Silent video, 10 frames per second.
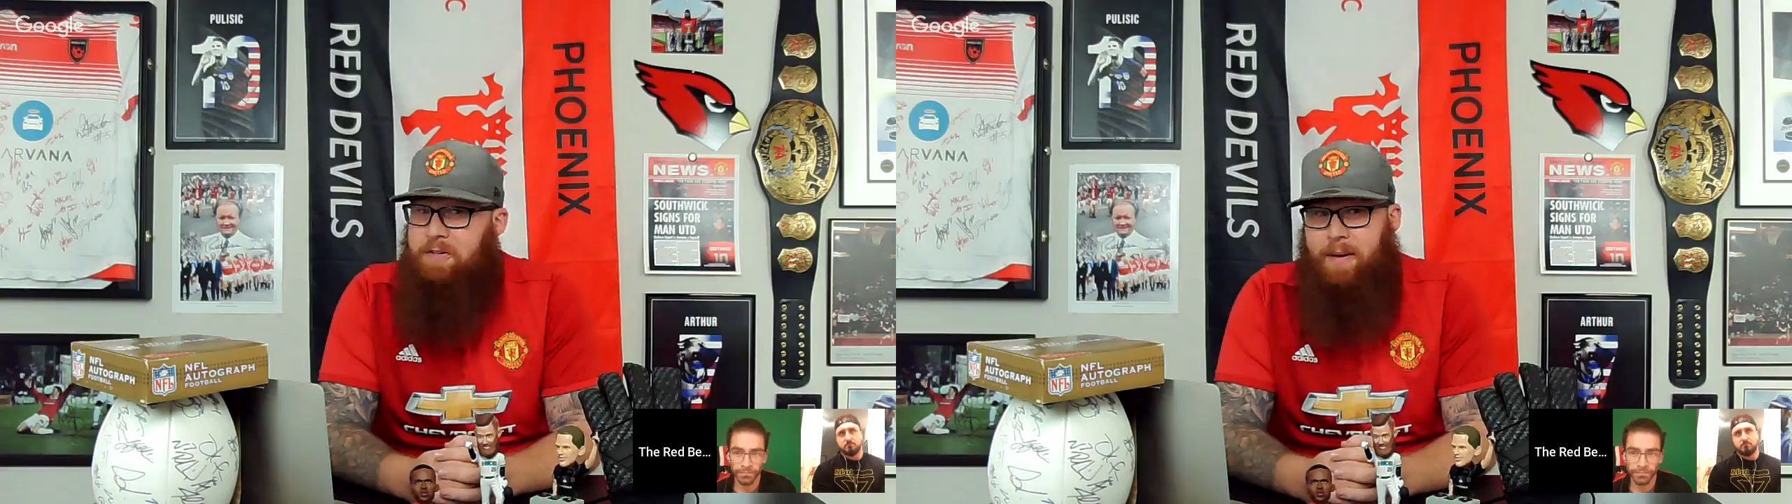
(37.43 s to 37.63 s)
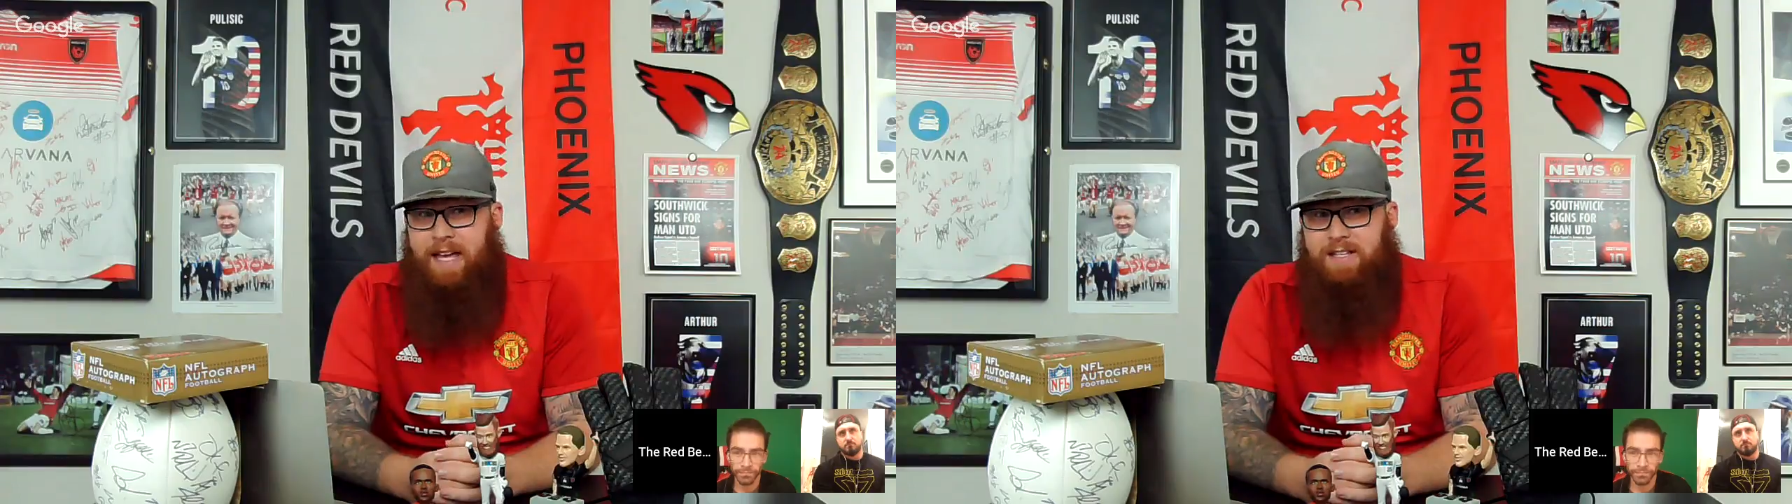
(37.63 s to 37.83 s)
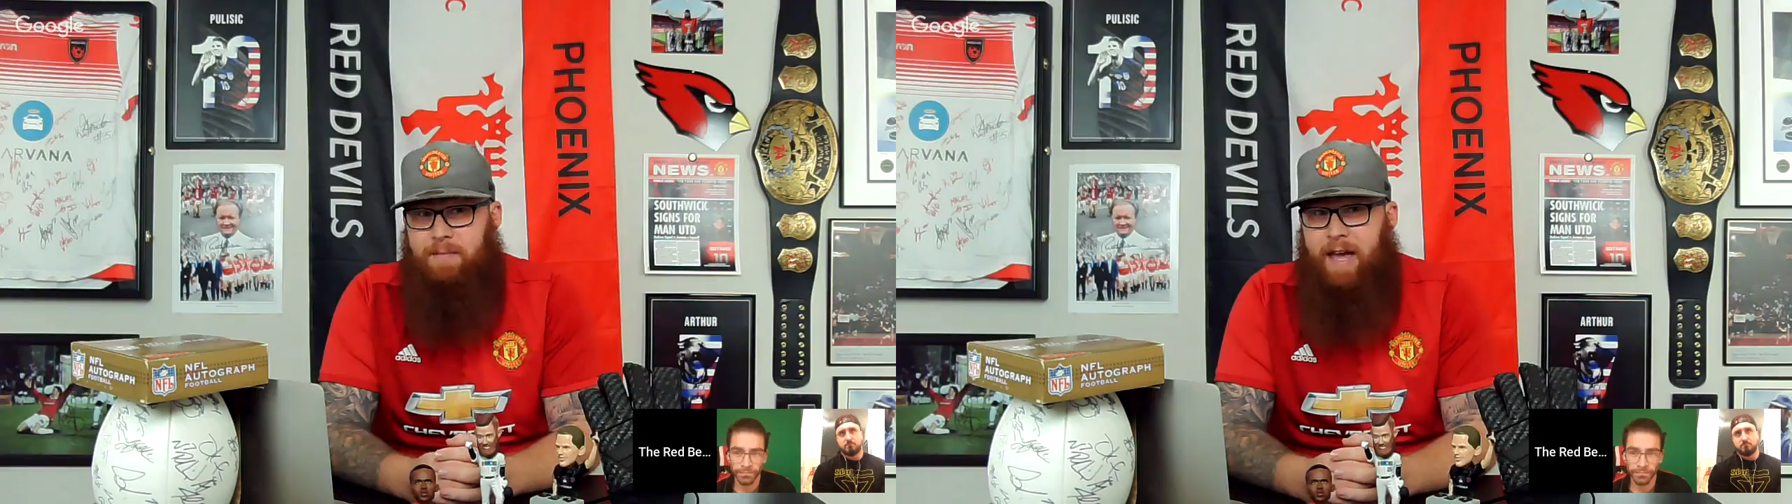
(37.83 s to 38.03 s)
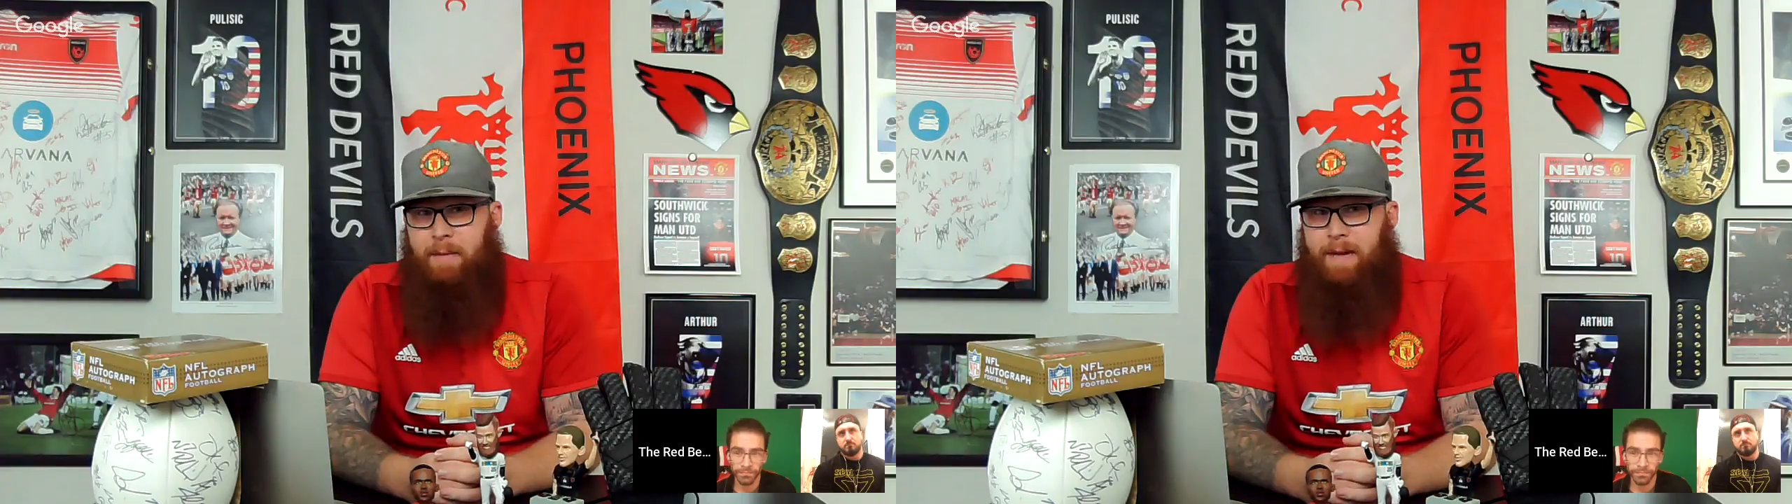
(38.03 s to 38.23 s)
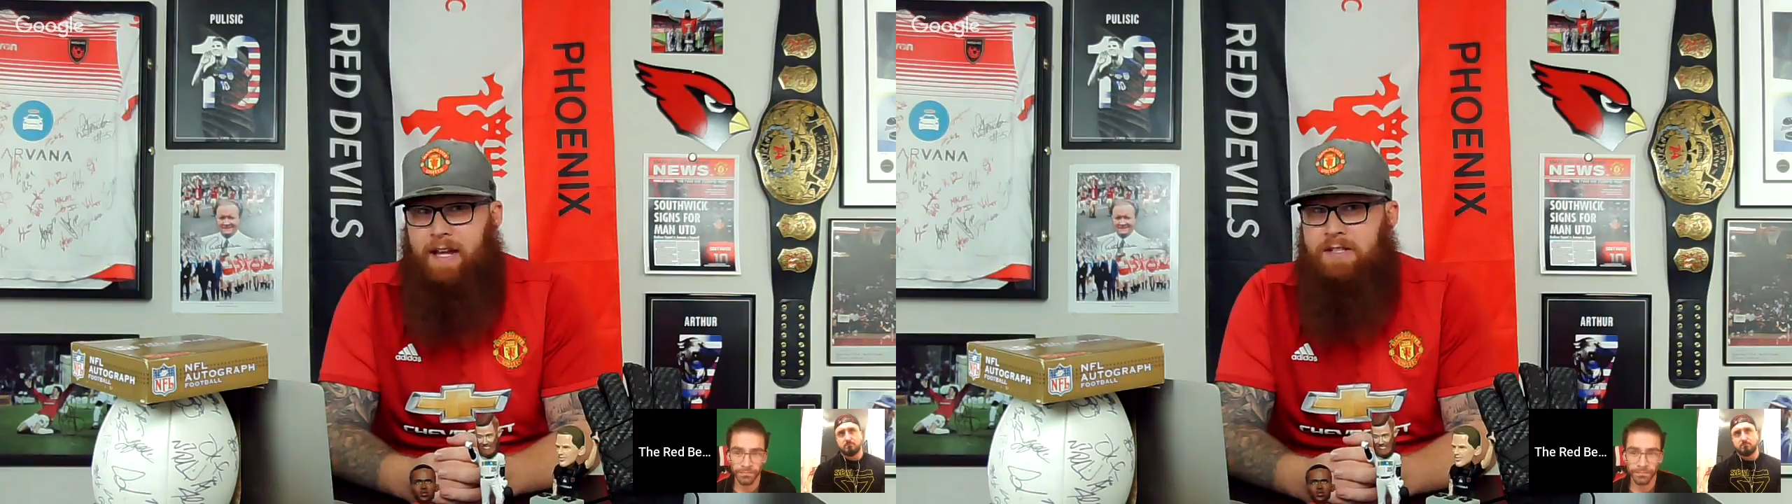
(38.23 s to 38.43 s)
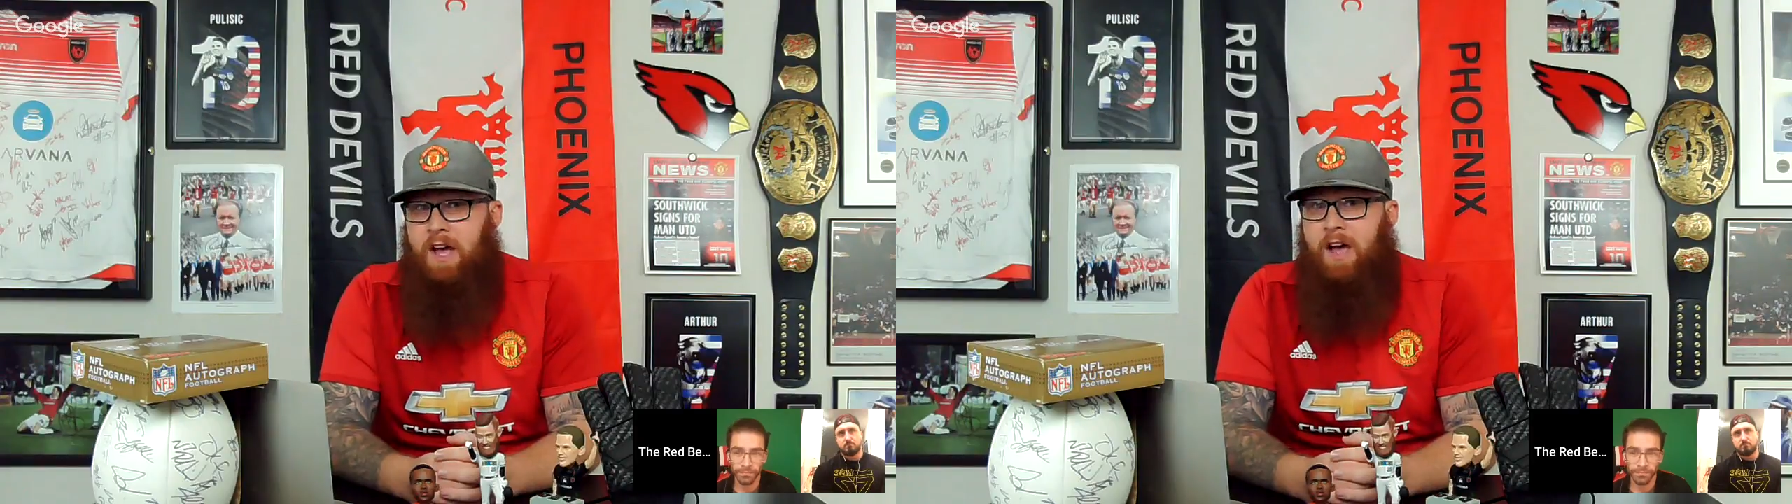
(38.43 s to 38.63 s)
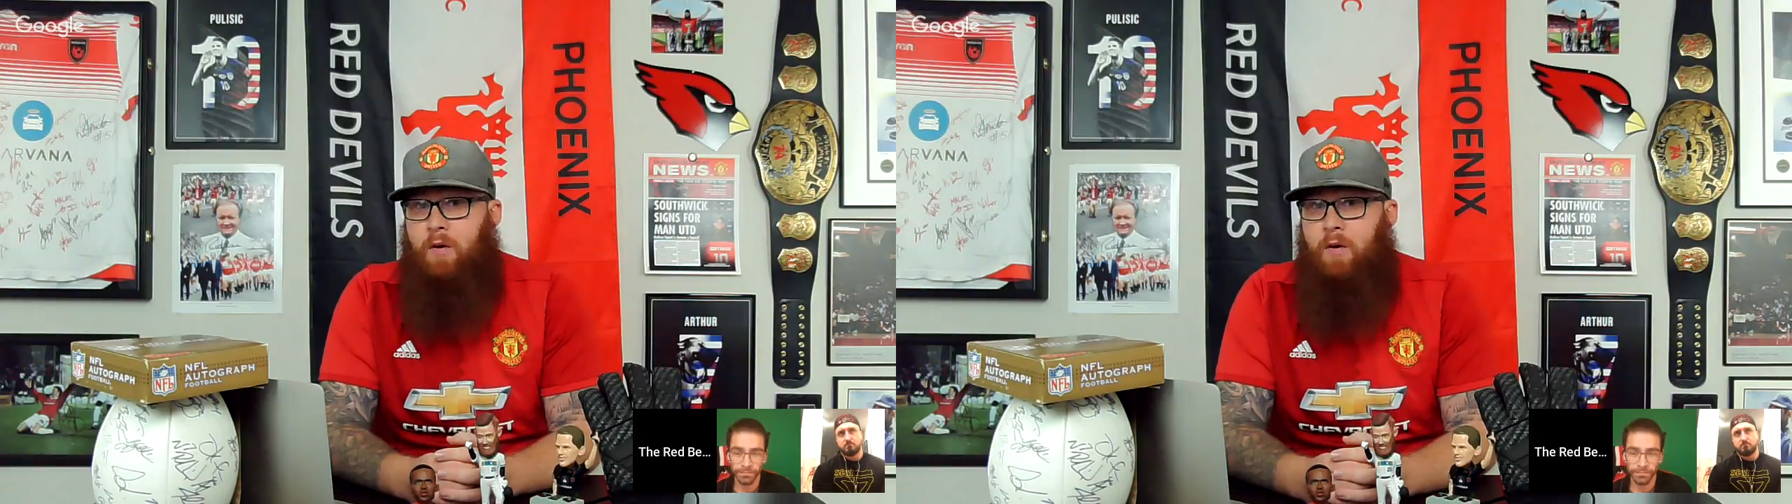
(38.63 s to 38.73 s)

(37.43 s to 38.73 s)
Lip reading: debate to make because